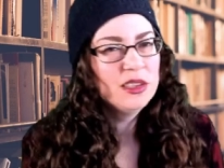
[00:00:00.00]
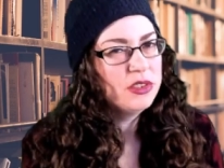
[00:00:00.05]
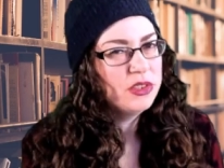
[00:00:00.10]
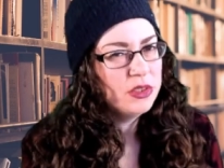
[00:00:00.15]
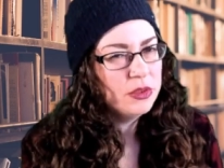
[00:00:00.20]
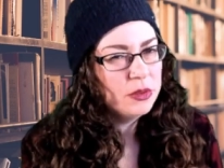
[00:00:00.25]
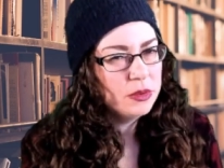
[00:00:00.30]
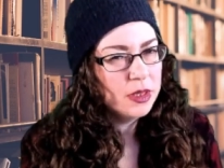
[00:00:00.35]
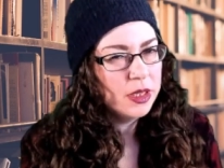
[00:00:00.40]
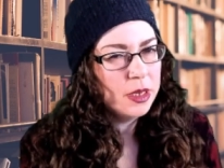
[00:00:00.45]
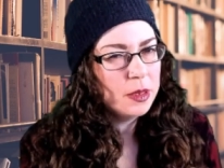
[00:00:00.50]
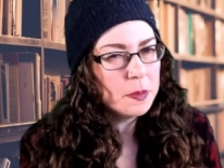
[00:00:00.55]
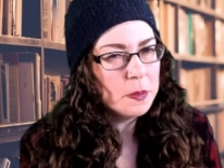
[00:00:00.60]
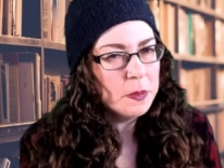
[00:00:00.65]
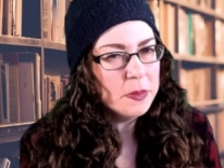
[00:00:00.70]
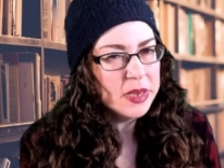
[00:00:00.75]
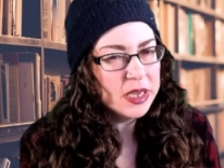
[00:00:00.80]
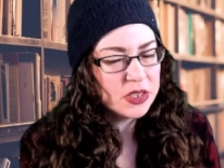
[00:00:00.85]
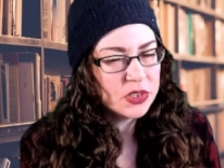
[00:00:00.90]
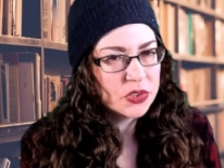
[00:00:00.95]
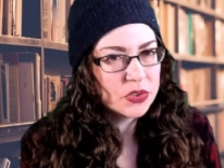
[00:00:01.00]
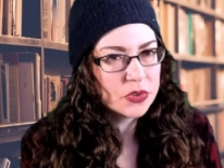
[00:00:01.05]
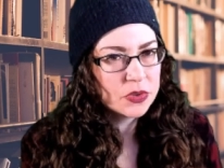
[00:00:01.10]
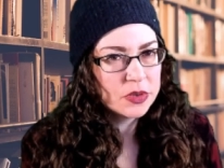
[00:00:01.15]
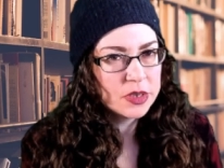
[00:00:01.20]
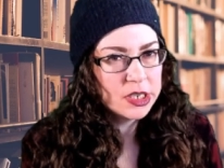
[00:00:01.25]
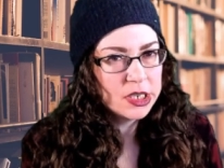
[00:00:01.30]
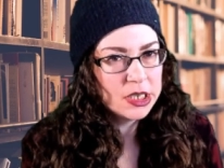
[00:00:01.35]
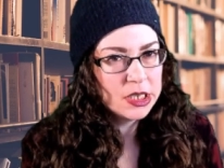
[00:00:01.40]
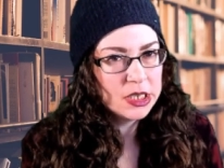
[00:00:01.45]
Do you like
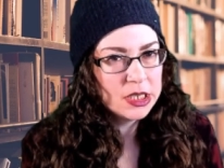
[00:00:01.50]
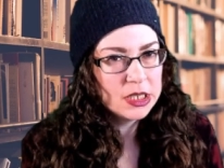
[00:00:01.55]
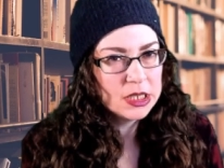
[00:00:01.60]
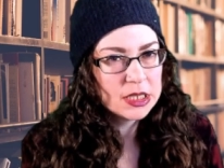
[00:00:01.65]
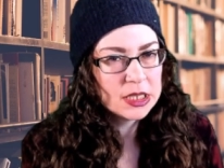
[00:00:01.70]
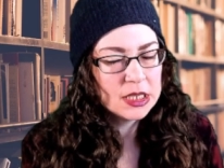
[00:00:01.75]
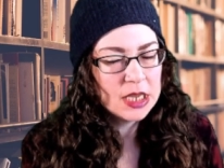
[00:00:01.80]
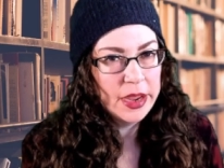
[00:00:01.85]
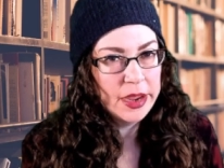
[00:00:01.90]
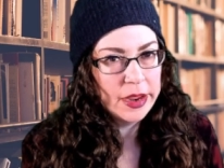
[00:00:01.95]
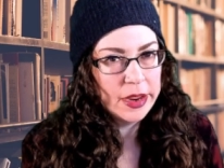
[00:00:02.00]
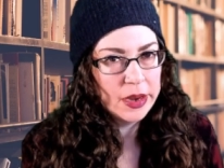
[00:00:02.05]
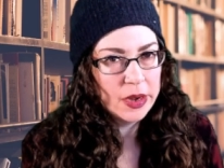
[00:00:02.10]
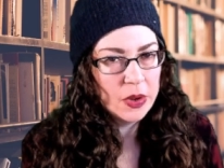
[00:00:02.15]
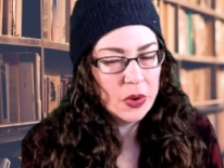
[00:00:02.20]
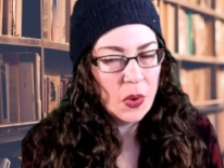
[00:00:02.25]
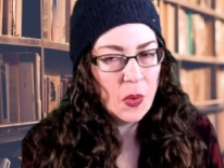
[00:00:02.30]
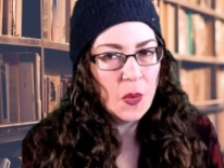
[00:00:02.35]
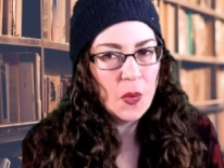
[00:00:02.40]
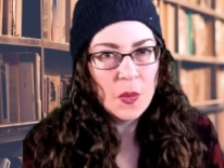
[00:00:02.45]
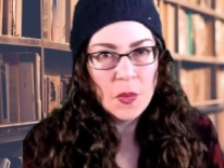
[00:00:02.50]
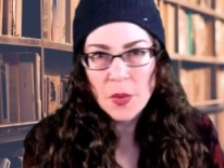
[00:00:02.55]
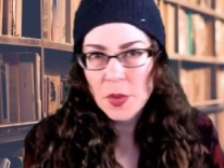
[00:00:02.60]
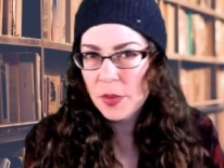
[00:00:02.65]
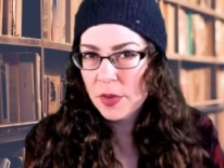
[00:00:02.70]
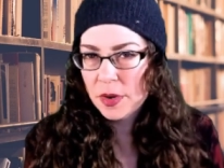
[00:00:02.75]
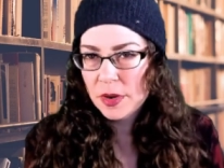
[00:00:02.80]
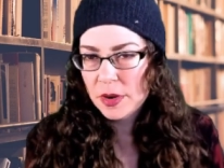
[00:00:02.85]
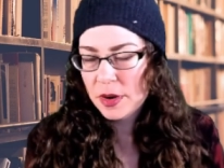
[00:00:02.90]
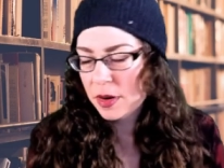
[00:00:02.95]
mysteries and
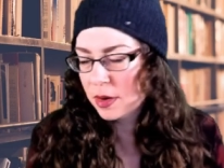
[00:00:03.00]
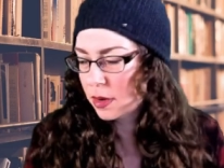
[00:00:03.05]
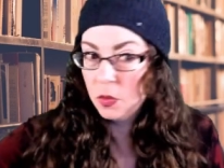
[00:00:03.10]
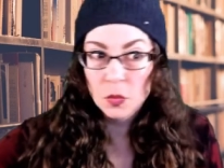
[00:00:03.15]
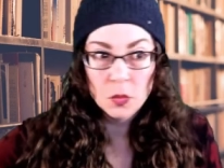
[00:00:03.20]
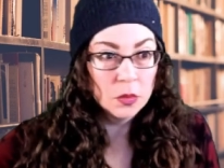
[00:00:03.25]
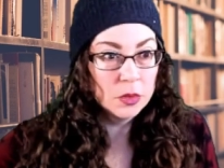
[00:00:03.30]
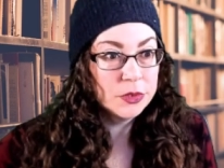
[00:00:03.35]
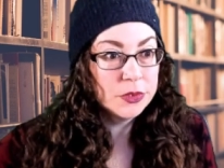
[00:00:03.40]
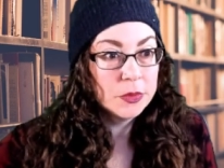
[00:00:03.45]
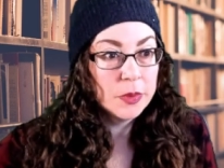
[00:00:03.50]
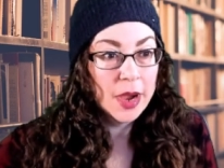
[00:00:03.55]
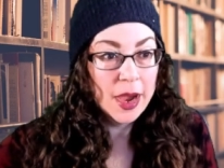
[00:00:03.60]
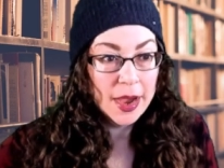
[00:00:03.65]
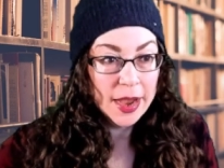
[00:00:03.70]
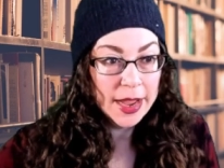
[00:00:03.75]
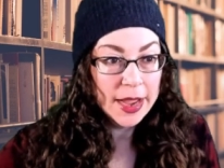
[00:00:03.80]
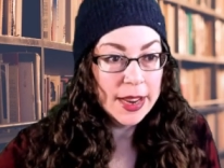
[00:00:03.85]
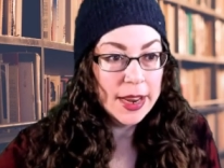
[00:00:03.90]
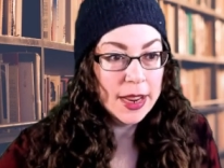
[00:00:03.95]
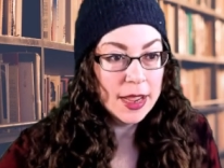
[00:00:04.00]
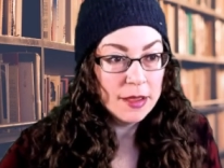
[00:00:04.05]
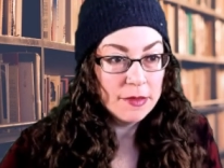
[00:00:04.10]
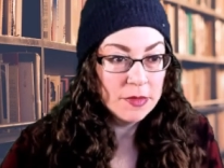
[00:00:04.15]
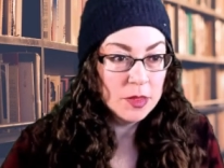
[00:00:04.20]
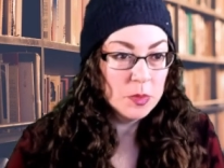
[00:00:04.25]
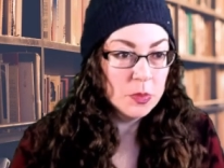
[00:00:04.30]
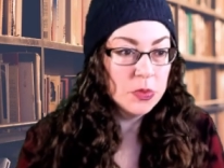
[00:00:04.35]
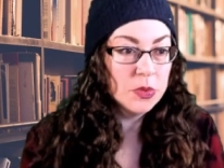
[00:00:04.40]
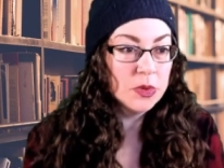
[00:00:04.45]
horror? Well, do I
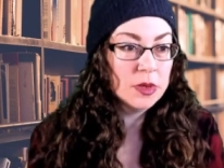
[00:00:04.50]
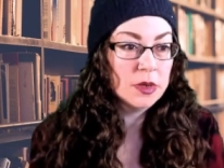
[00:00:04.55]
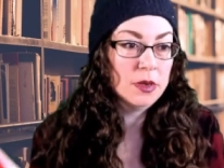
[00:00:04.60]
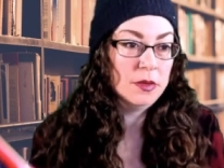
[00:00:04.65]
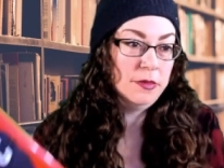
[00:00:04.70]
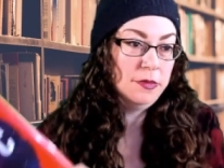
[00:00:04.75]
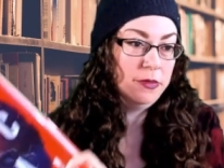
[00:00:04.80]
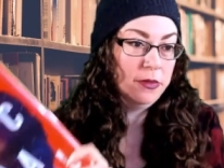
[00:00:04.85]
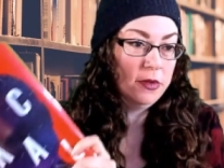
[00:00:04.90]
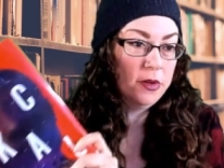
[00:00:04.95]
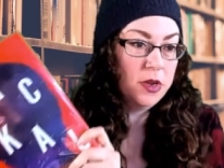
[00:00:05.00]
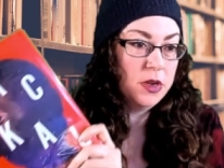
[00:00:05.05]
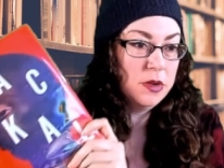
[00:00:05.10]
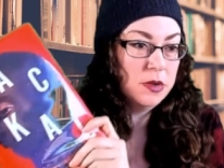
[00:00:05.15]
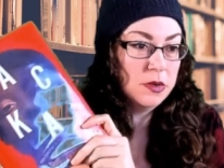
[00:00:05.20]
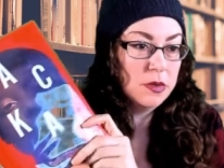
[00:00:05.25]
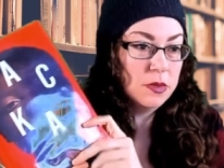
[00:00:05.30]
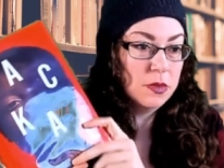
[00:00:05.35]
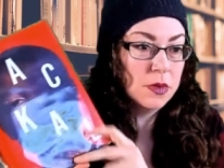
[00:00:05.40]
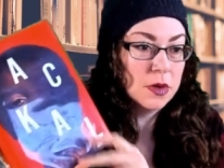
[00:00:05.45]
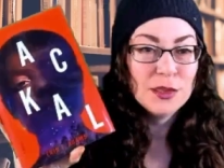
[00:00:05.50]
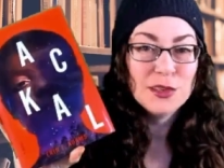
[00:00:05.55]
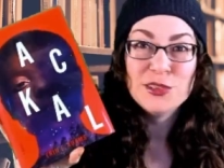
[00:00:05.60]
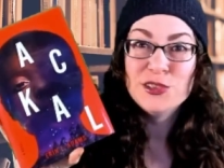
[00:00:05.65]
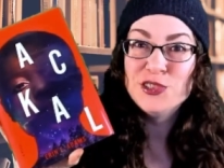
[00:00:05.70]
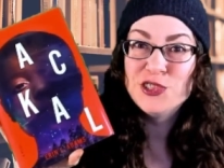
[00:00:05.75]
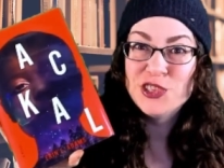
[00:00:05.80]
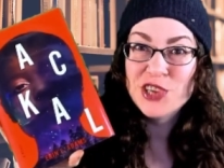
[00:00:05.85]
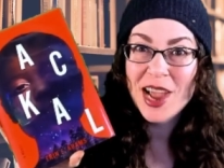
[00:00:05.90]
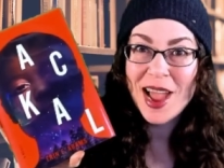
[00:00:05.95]
have the book for you?
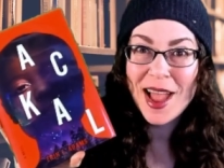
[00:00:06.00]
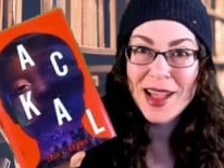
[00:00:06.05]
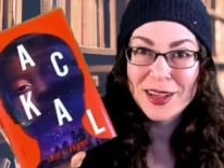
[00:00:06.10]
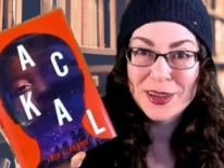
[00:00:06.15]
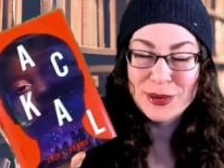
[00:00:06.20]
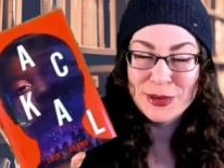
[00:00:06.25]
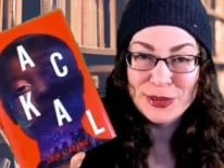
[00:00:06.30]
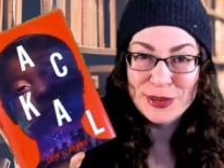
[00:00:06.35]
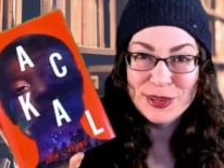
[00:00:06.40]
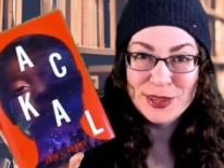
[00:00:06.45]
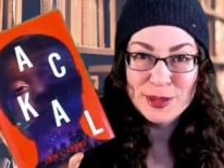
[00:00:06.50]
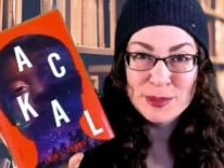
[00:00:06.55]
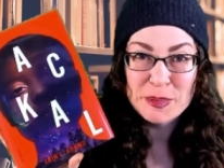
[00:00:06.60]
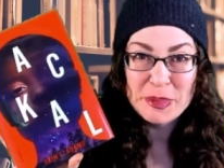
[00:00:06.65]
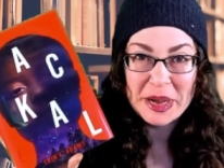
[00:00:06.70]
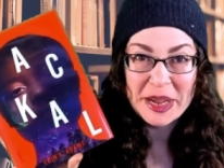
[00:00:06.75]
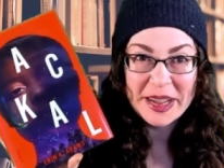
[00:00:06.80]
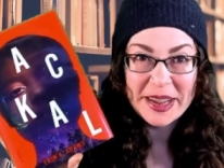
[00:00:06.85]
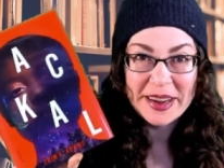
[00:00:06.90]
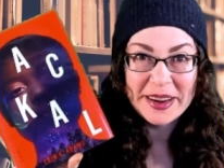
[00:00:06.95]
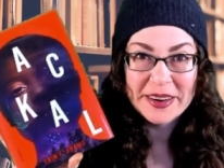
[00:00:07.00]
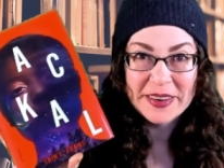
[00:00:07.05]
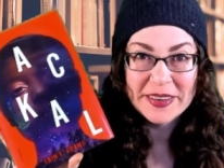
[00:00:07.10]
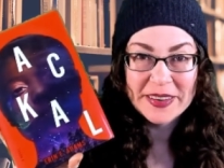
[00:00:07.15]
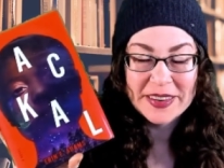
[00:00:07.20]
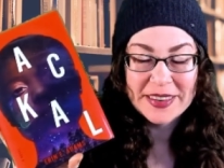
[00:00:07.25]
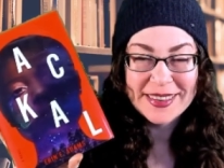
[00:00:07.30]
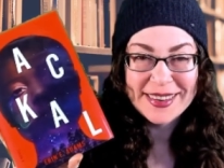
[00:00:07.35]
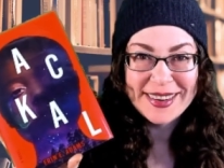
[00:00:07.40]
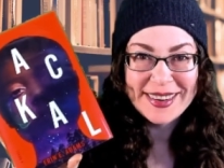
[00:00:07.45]
Jackal by
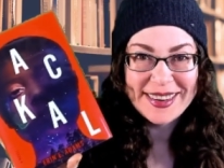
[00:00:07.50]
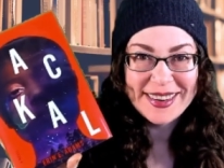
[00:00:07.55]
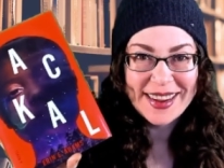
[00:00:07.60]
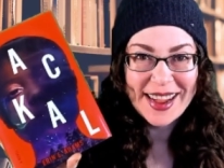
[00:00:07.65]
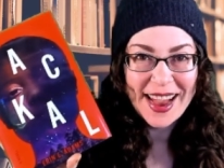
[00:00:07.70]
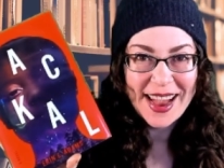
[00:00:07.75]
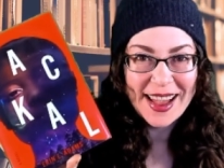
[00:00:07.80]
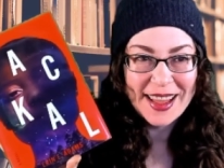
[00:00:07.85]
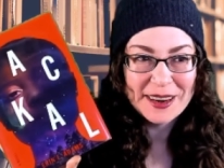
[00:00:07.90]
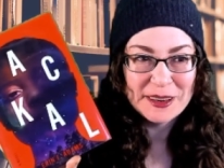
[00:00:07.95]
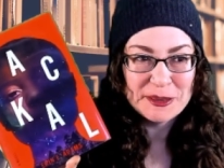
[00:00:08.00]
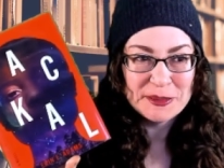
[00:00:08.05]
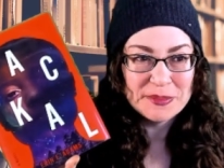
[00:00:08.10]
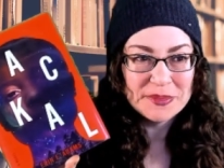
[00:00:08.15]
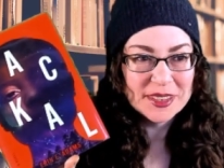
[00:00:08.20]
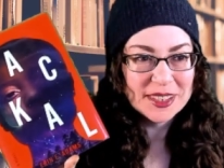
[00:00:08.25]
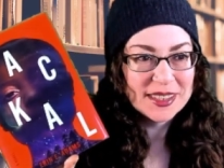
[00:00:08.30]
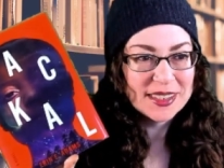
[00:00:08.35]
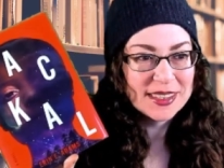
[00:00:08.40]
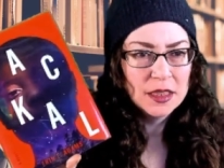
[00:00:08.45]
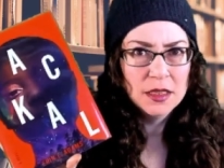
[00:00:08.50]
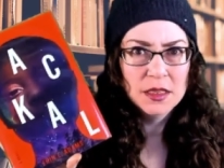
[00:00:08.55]
Erin E. Adams.